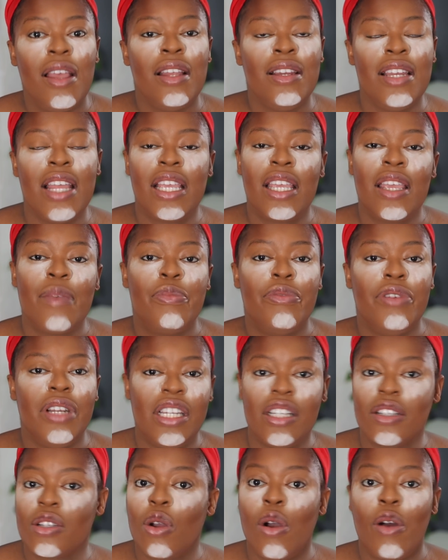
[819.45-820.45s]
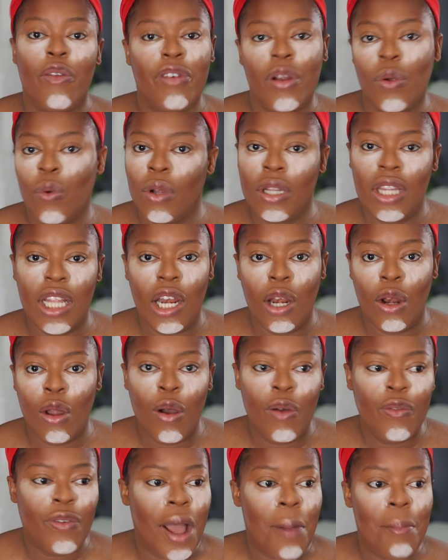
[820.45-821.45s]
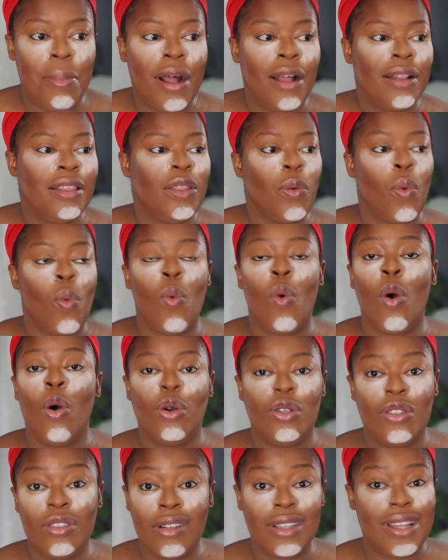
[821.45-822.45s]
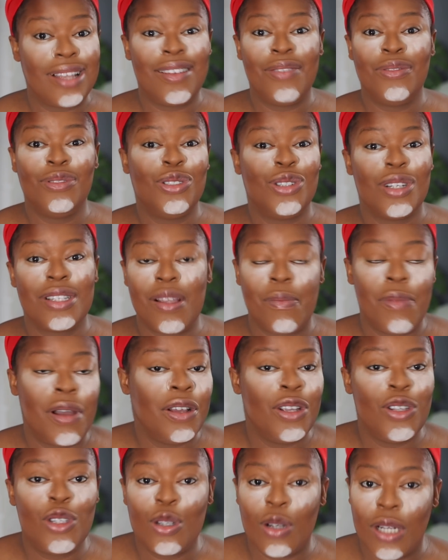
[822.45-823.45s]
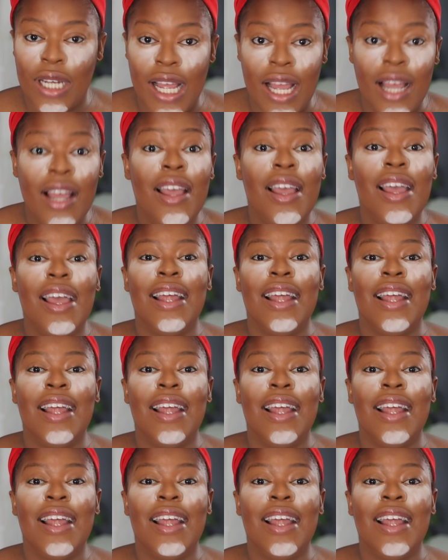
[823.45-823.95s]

They keep rediscovering what they love about the world, not even just about each other.